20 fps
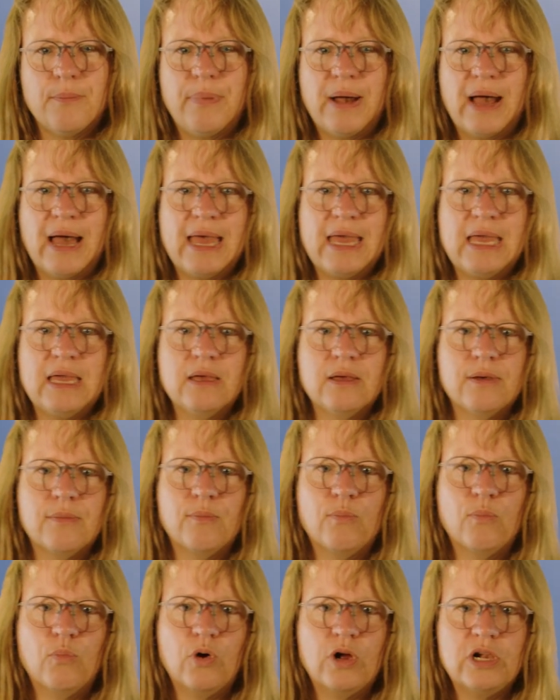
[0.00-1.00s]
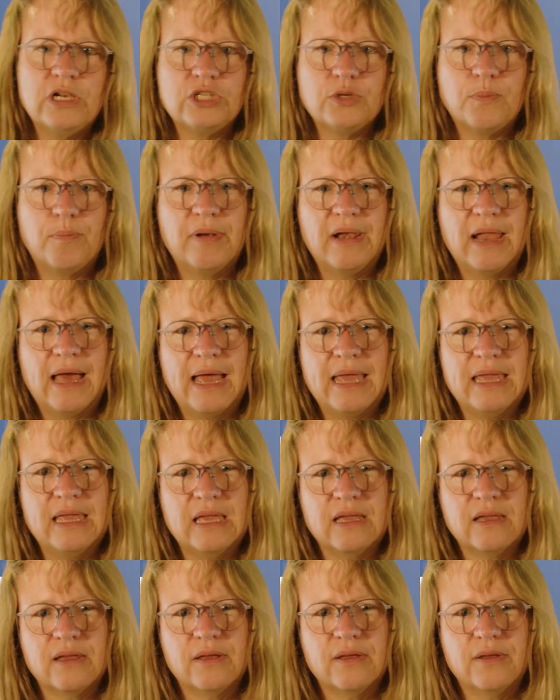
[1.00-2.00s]
by
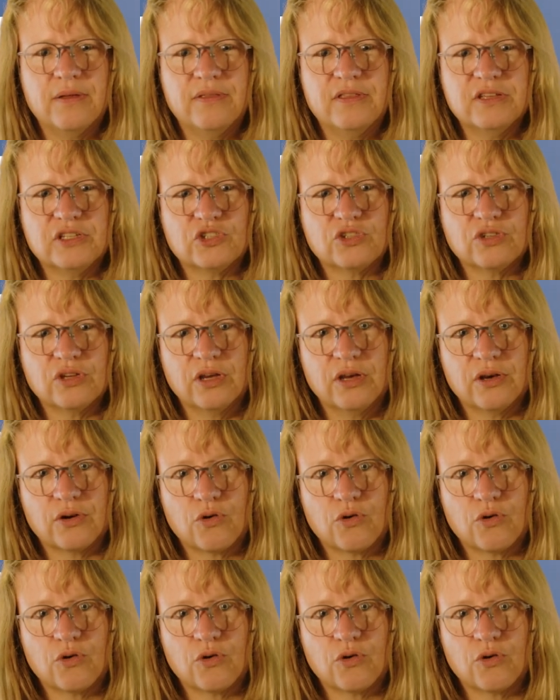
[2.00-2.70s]
multiplying this